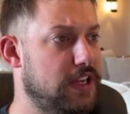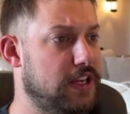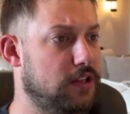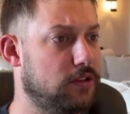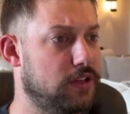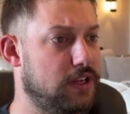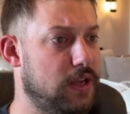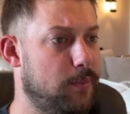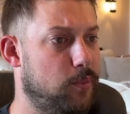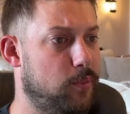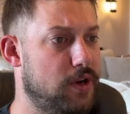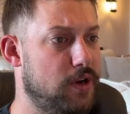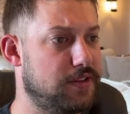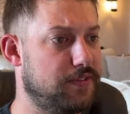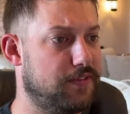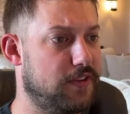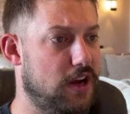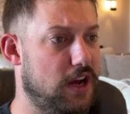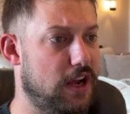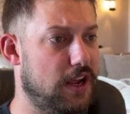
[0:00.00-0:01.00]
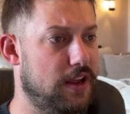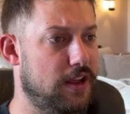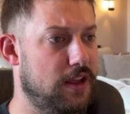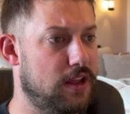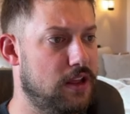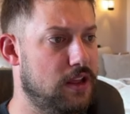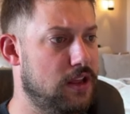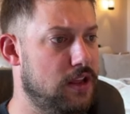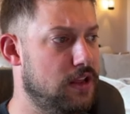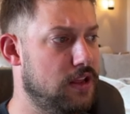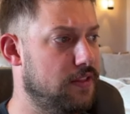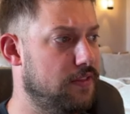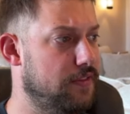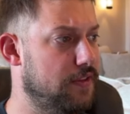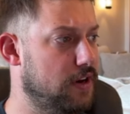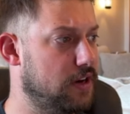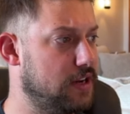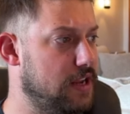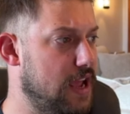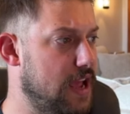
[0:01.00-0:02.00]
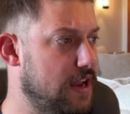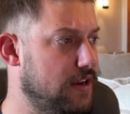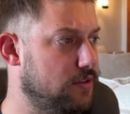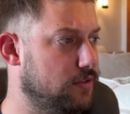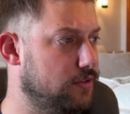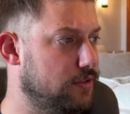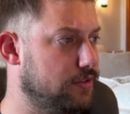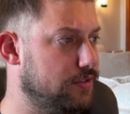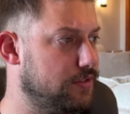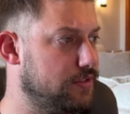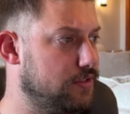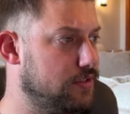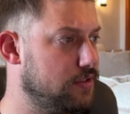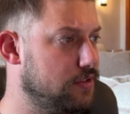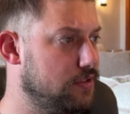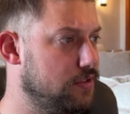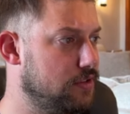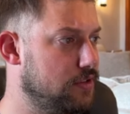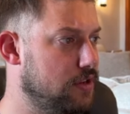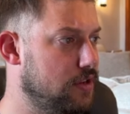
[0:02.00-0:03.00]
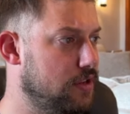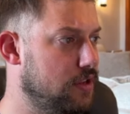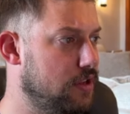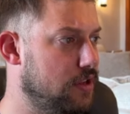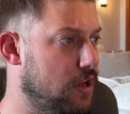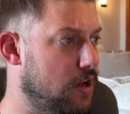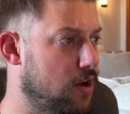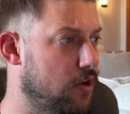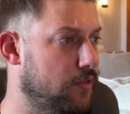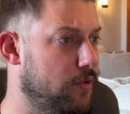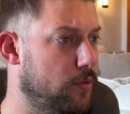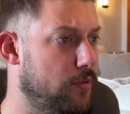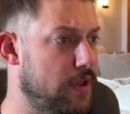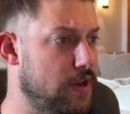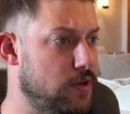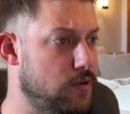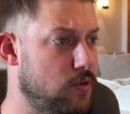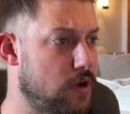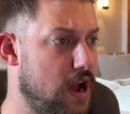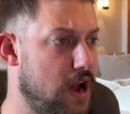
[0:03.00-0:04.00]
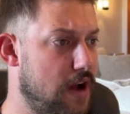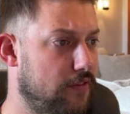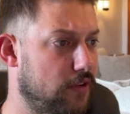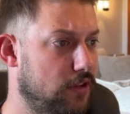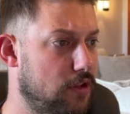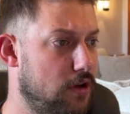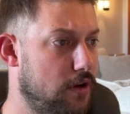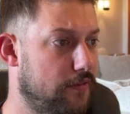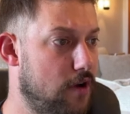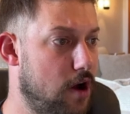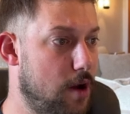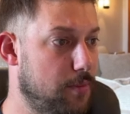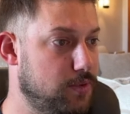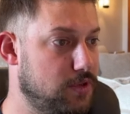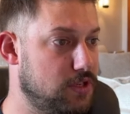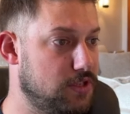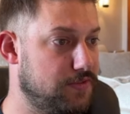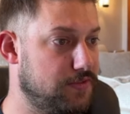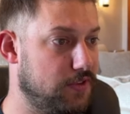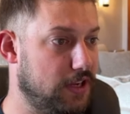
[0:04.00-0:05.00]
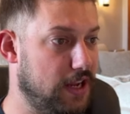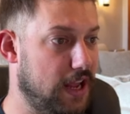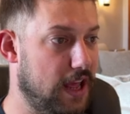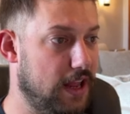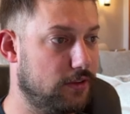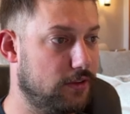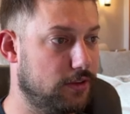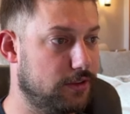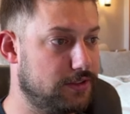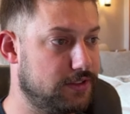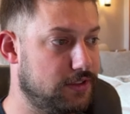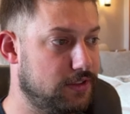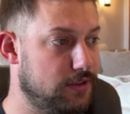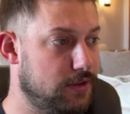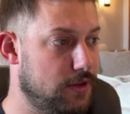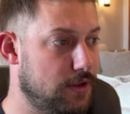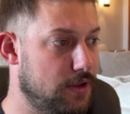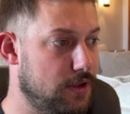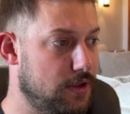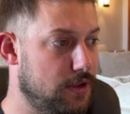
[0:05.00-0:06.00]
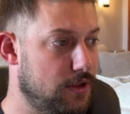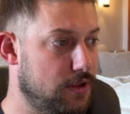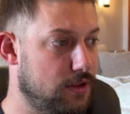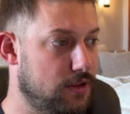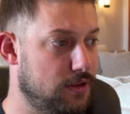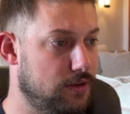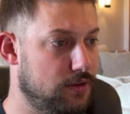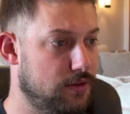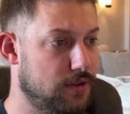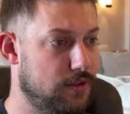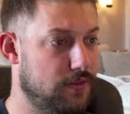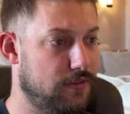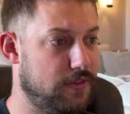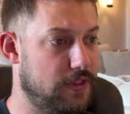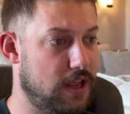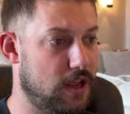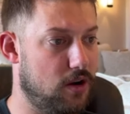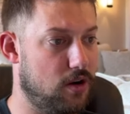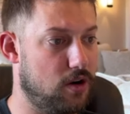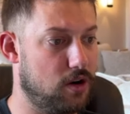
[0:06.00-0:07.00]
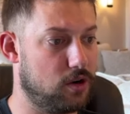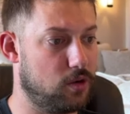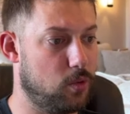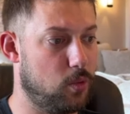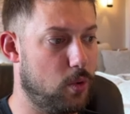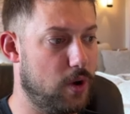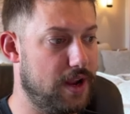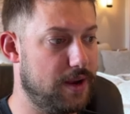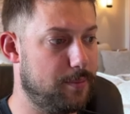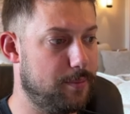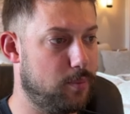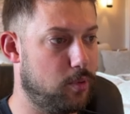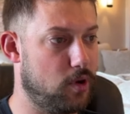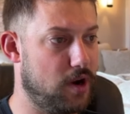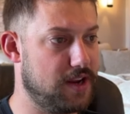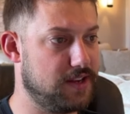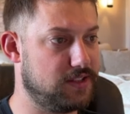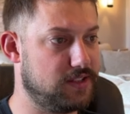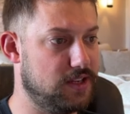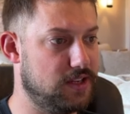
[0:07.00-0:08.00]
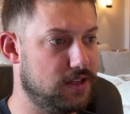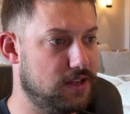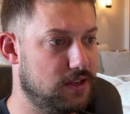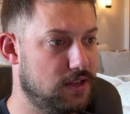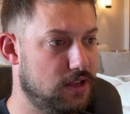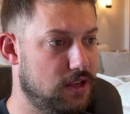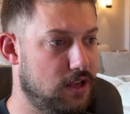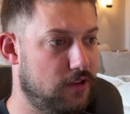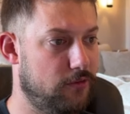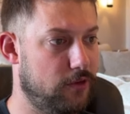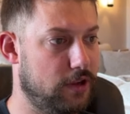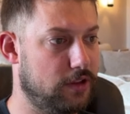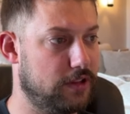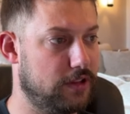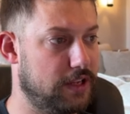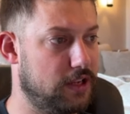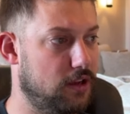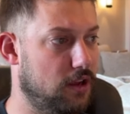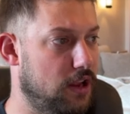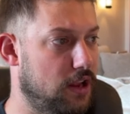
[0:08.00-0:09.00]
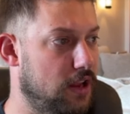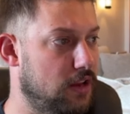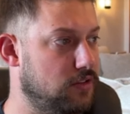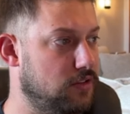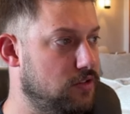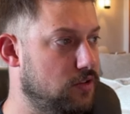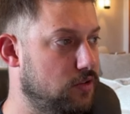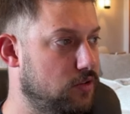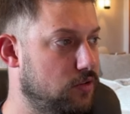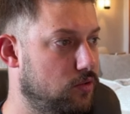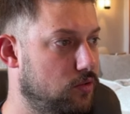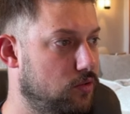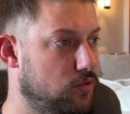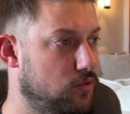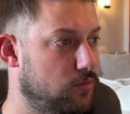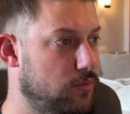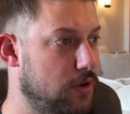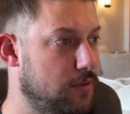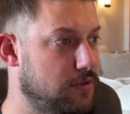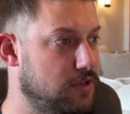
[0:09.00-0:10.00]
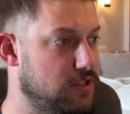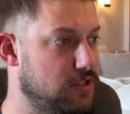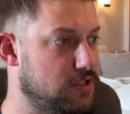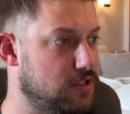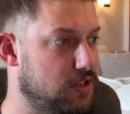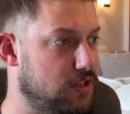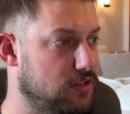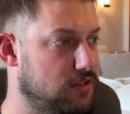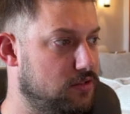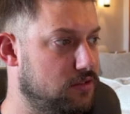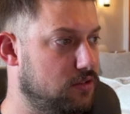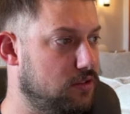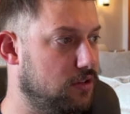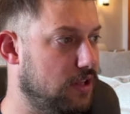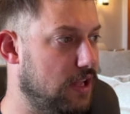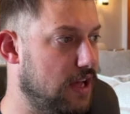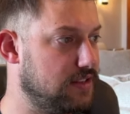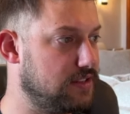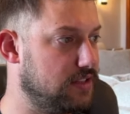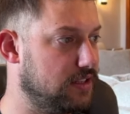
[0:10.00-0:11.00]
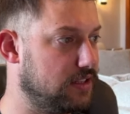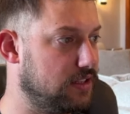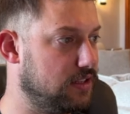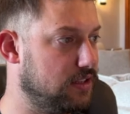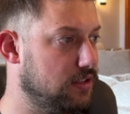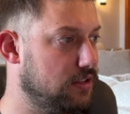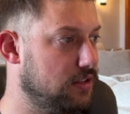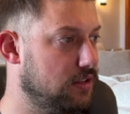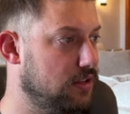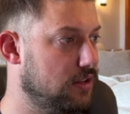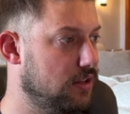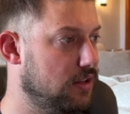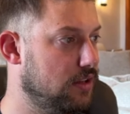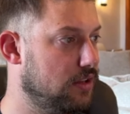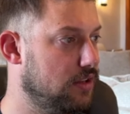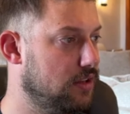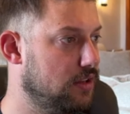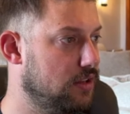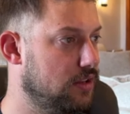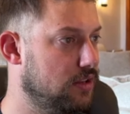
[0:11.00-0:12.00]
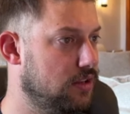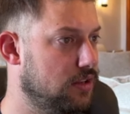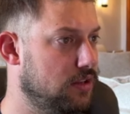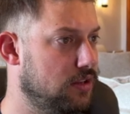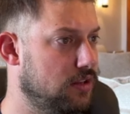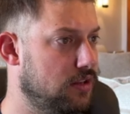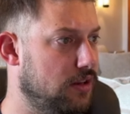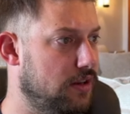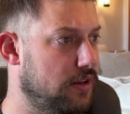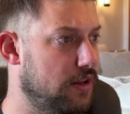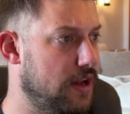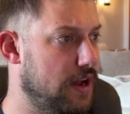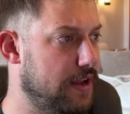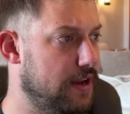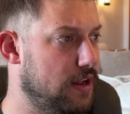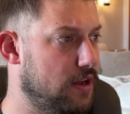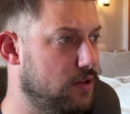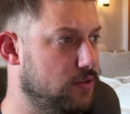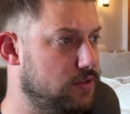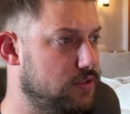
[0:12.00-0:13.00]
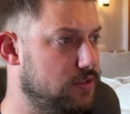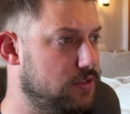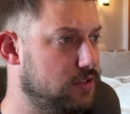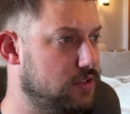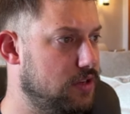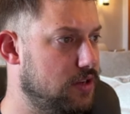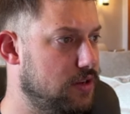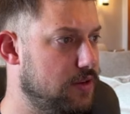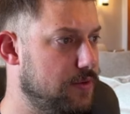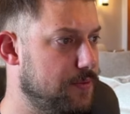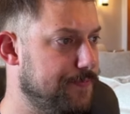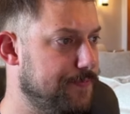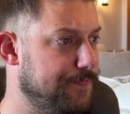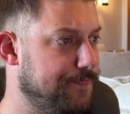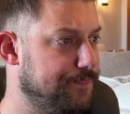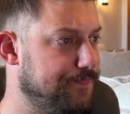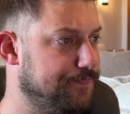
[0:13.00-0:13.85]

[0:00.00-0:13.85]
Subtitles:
But if we take a look at Printify, their candles, although they do have a lot of options for candles, they are quite pricey. If we click into maybe just a classic 9-ounce